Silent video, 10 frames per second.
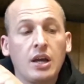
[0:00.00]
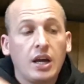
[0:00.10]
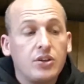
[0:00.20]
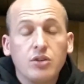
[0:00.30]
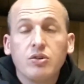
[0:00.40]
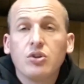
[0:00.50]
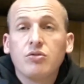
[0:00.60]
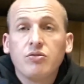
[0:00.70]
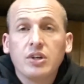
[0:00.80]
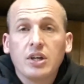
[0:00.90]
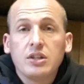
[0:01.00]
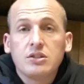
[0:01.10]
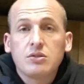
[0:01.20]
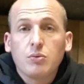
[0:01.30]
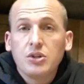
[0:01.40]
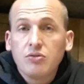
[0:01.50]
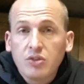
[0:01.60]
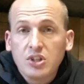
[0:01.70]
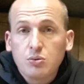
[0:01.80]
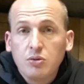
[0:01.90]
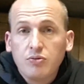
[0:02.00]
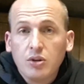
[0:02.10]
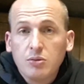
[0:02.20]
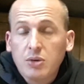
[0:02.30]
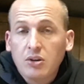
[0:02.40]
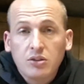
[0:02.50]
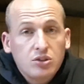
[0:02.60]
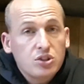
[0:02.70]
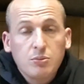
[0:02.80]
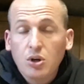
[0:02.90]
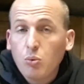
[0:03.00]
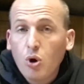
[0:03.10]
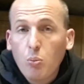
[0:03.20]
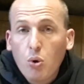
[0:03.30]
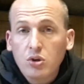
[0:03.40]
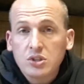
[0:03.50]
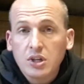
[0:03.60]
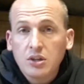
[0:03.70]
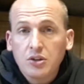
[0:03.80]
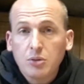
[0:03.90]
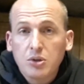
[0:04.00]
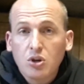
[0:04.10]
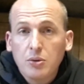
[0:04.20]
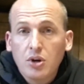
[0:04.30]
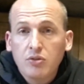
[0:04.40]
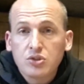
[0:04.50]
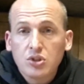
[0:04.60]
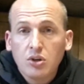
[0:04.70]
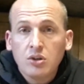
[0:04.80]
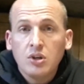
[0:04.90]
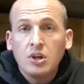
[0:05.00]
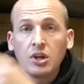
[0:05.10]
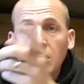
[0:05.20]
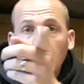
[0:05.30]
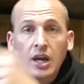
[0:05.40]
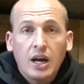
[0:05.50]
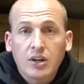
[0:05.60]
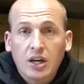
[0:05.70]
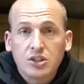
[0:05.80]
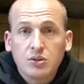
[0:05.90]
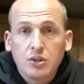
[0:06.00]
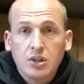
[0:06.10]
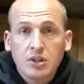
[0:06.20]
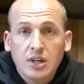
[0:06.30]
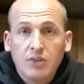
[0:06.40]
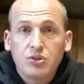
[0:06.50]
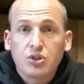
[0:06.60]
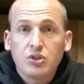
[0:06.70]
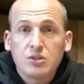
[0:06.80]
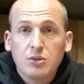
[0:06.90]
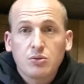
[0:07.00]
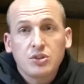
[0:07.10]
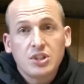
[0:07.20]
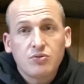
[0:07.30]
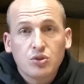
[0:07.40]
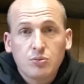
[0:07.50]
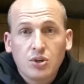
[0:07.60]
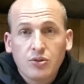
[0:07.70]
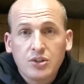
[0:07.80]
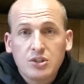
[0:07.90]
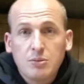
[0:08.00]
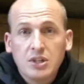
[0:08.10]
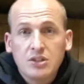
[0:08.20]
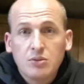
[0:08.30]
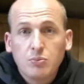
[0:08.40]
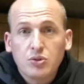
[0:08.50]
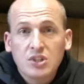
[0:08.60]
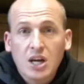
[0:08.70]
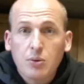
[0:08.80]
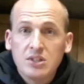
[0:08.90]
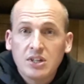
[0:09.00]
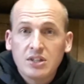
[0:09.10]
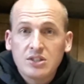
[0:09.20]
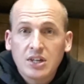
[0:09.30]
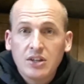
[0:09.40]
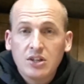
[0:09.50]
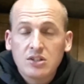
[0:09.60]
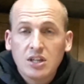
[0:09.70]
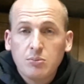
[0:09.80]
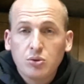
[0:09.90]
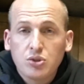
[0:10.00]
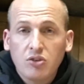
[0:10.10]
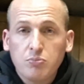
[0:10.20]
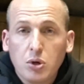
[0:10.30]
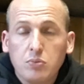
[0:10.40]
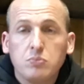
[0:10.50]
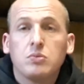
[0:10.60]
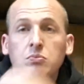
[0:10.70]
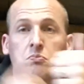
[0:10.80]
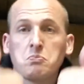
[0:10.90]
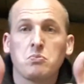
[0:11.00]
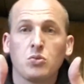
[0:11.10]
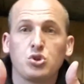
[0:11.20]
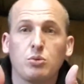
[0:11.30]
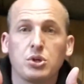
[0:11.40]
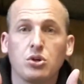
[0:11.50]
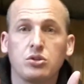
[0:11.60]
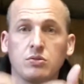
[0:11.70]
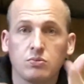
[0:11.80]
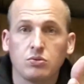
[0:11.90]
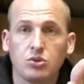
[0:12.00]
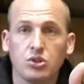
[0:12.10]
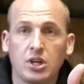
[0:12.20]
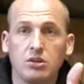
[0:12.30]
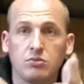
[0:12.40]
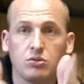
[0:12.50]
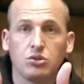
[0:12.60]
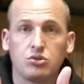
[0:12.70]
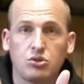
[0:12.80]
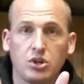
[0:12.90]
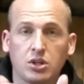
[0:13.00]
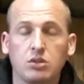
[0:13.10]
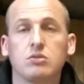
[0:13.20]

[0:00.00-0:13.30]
And the other good thing is, when you finish with them, apparently just a bit of warm water and they'll be coming off. So I'll catch you after Christmas once I've sucked all these beers, and we'll see how easy it is to get these labels off. But should be good. Good hint, good trick.